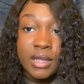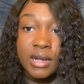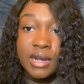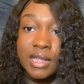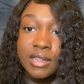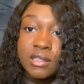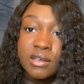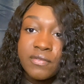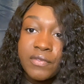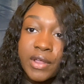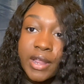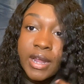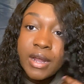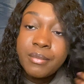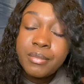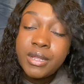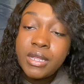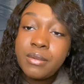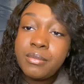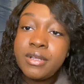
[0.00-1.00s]
and I look for
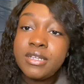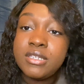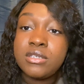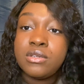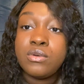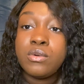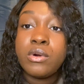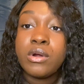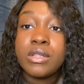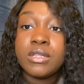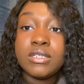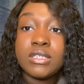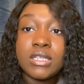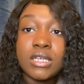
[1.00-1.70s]
Airbnbs in New Orleans,